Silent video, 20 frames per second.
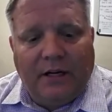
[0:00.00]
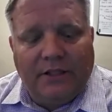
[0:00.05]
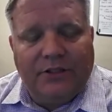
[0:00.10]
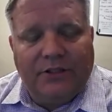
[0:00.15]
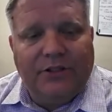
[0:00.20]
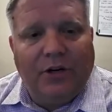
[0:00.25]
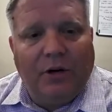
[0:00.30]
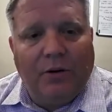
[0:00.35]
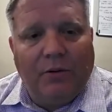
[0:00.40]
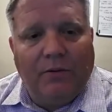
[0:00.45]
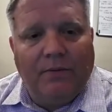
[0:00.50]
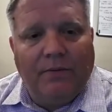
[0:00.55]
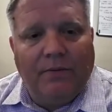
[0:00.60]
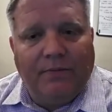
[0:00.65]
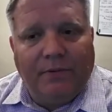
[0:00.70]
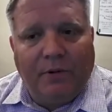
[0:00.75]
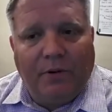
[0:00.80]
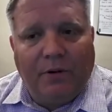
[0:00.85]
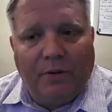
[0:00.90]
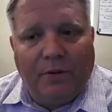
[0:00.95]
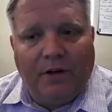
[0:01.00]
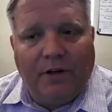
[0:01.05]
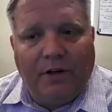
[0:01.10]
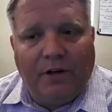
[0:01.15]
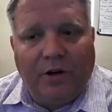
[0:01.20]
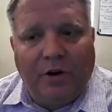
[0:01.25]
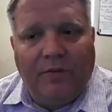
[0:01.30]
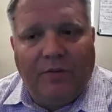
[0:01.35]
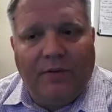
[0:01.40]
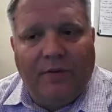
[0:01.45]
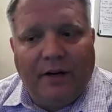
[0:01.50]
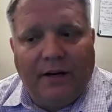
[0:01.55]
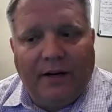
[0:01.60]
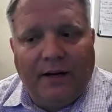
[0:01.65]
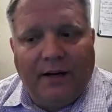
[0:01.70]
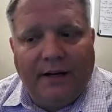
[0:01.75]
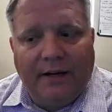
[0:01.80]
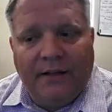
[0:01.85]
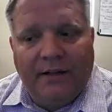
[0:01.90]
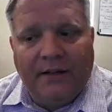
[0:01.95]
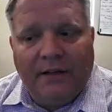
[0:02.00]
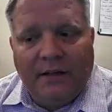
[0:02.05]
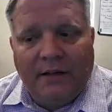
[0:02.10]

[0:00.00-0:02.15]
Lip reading: showroom floor. And when COVID hit,